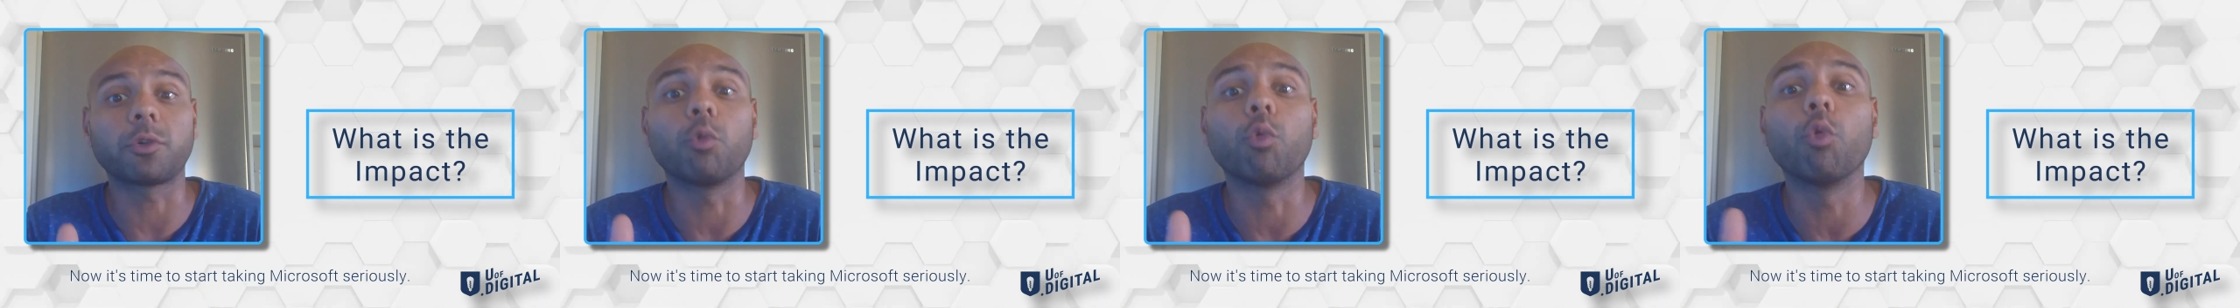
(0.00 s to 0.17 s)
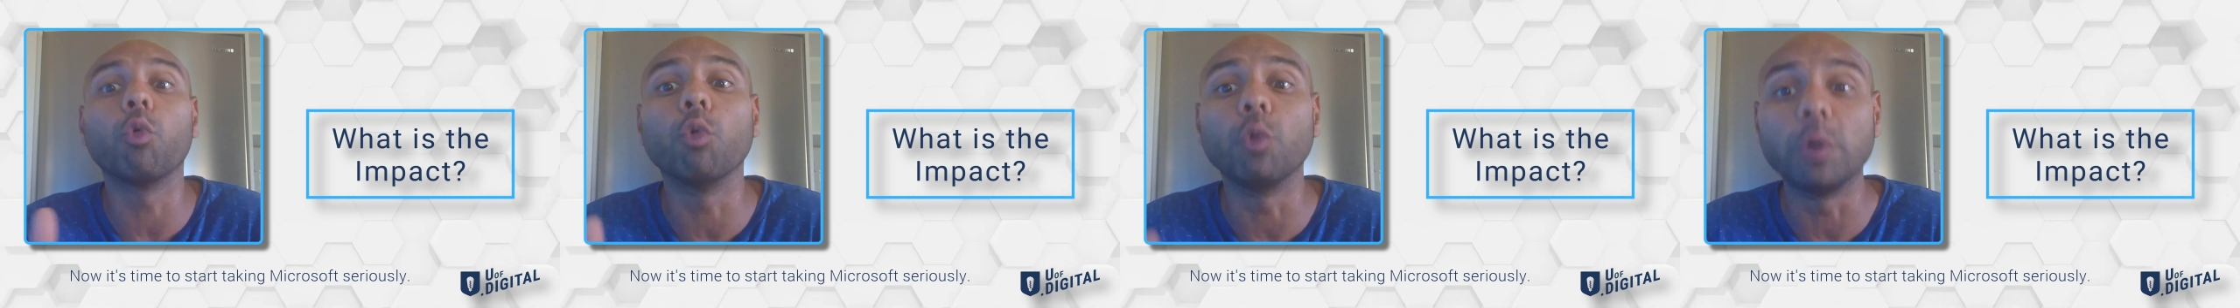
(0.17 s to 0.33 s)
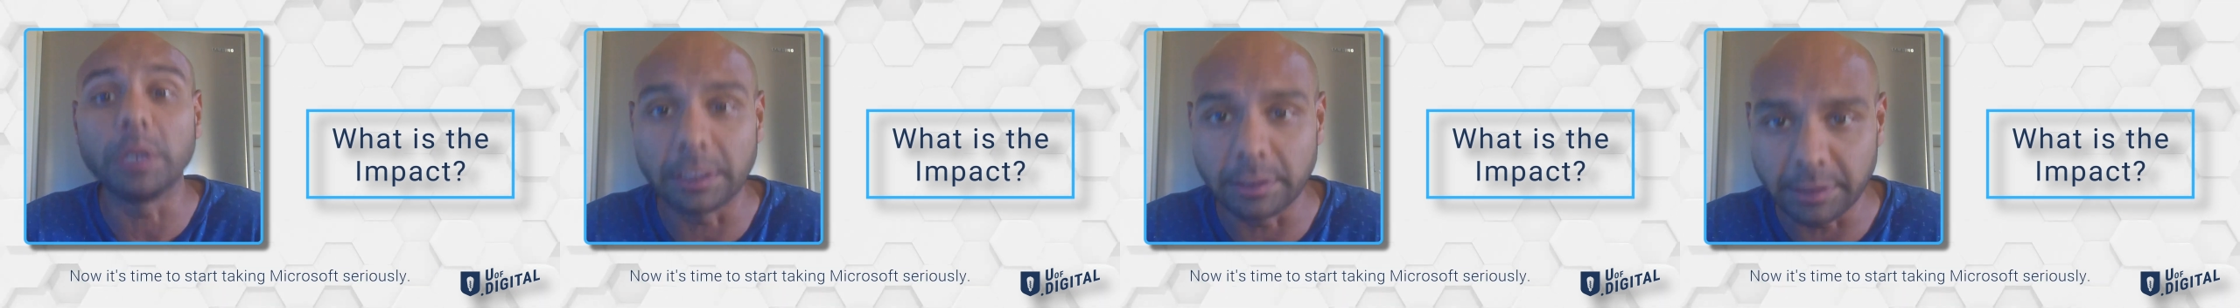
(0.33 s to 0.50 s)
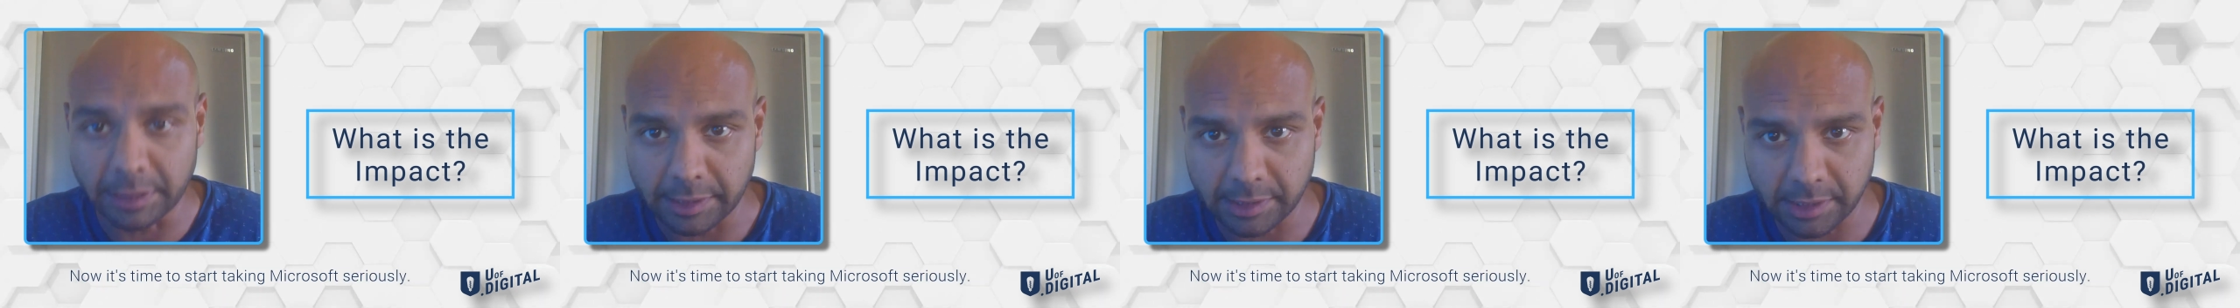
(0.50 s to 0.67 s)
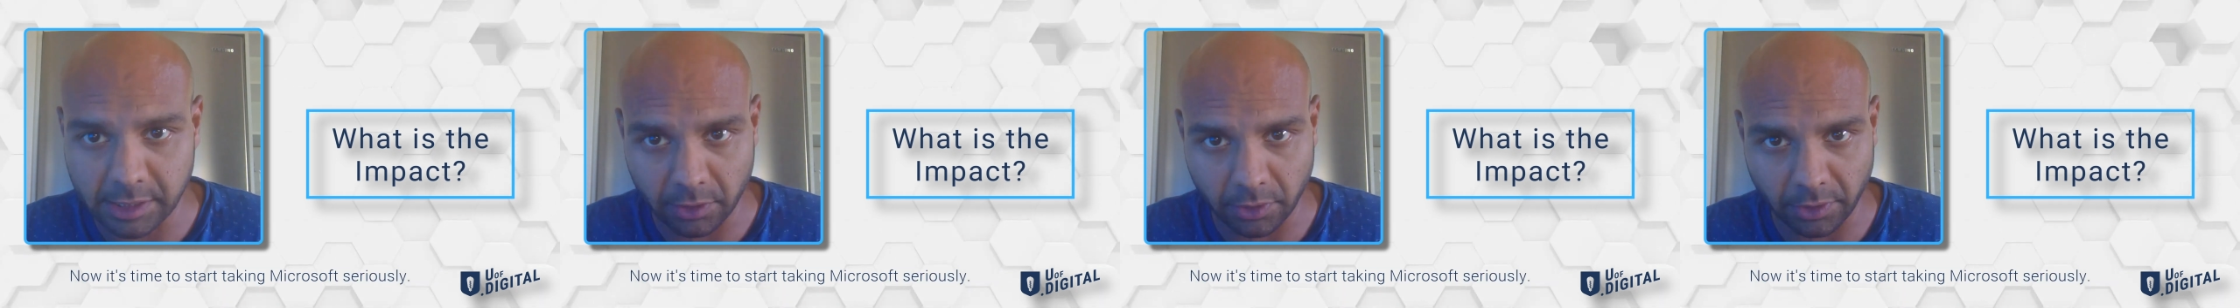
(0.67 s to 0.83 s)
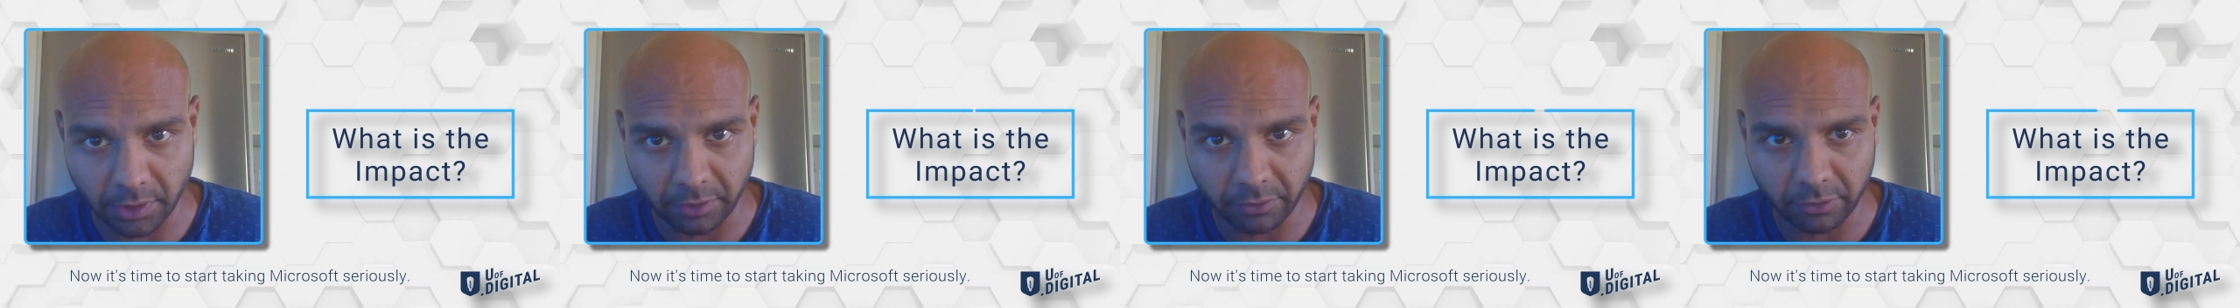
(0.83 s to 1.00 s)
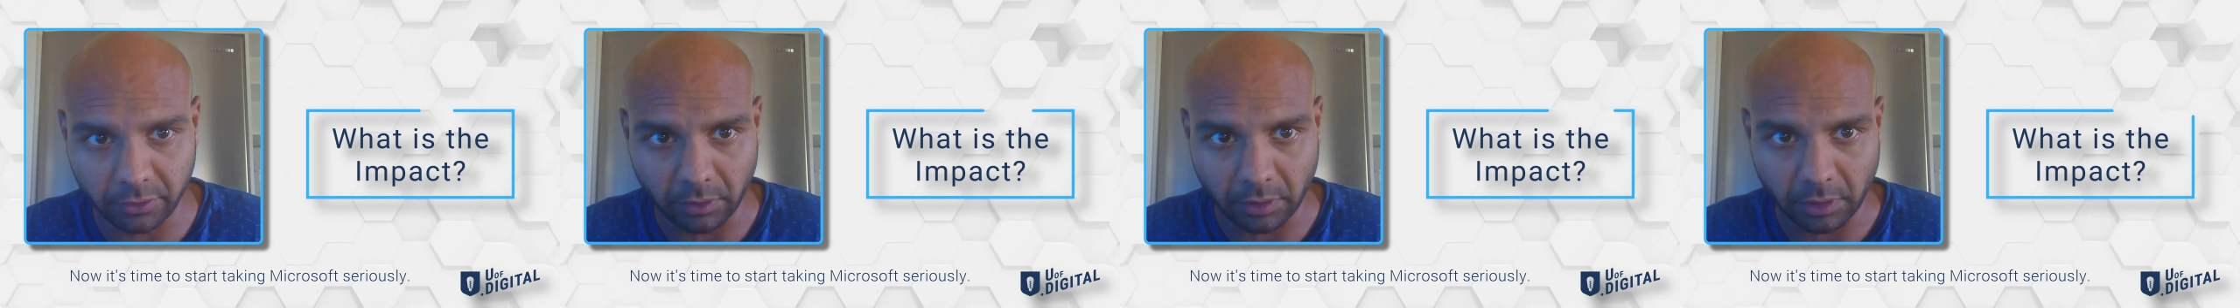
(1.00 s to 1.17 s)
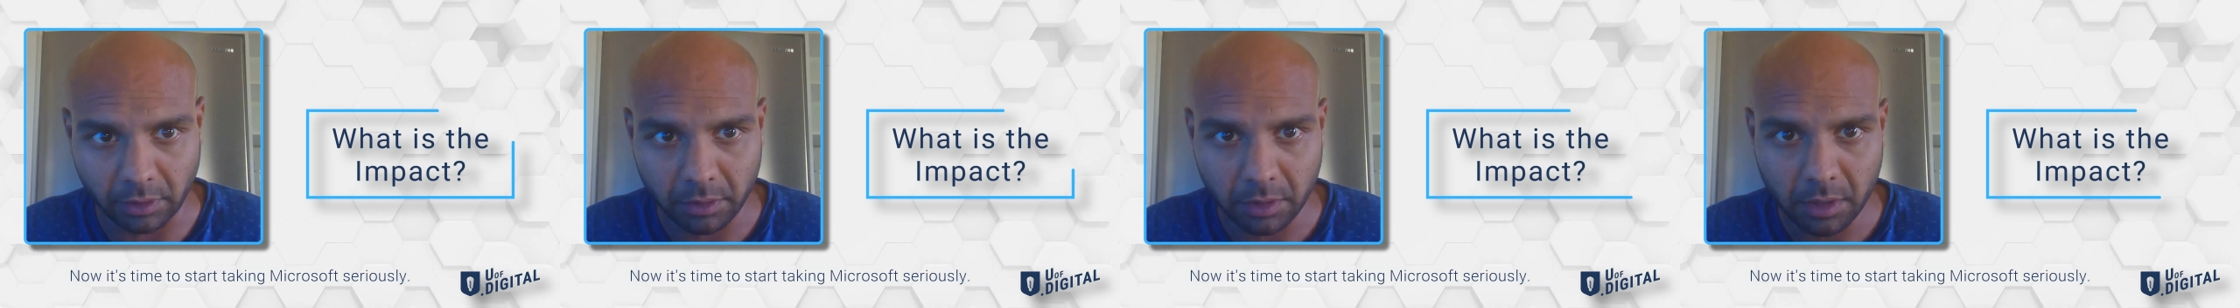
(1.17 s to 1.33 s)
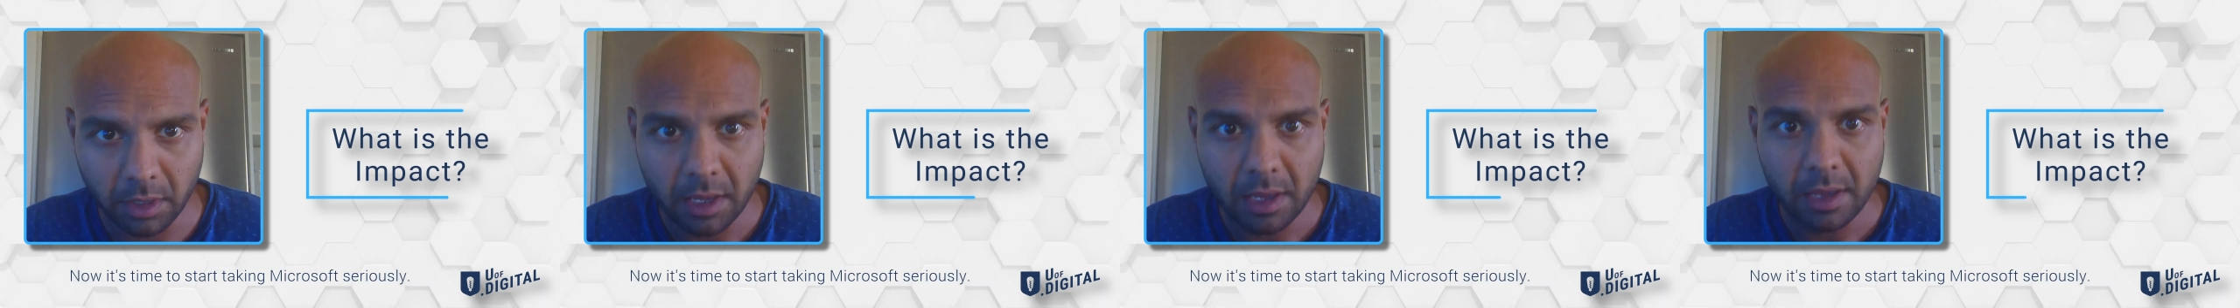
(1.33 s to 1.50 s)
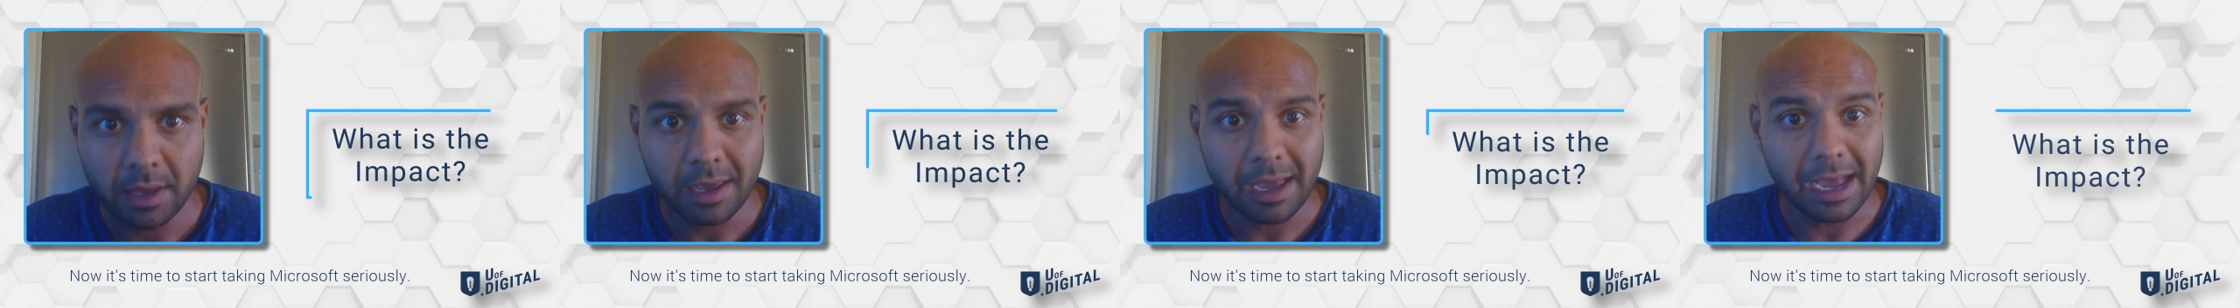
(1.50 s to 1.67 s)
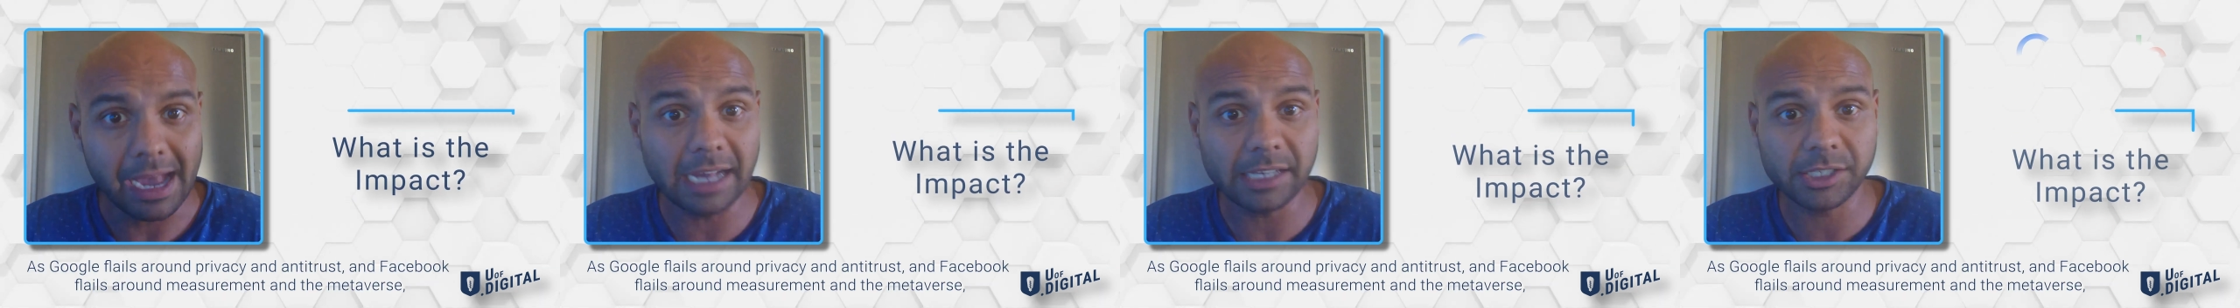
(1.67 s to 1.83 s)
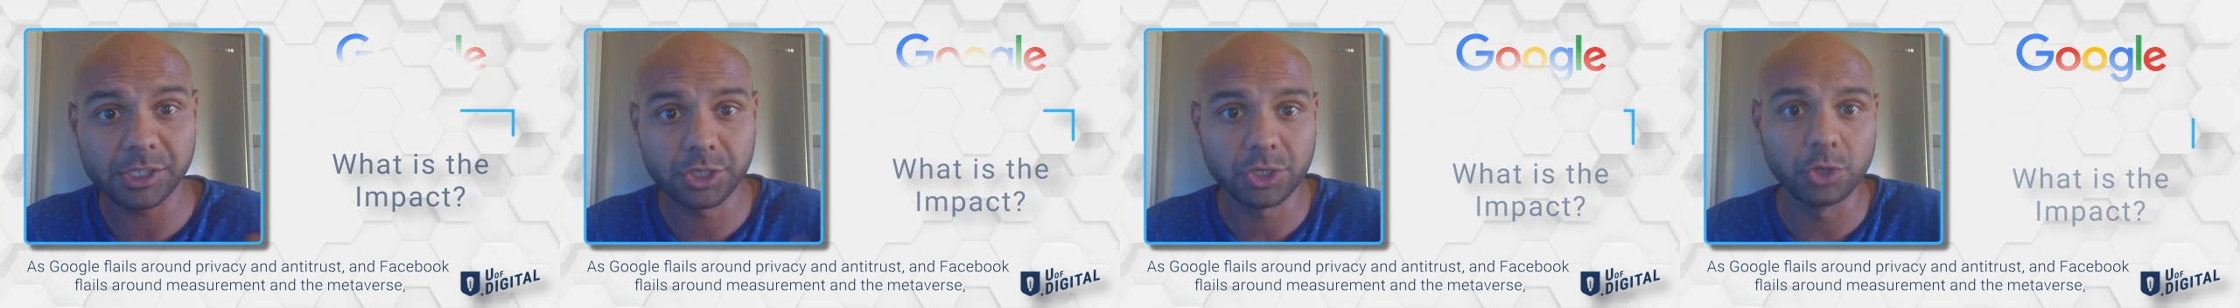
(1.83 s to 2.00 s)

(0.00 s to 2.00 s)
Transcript: really seriously. As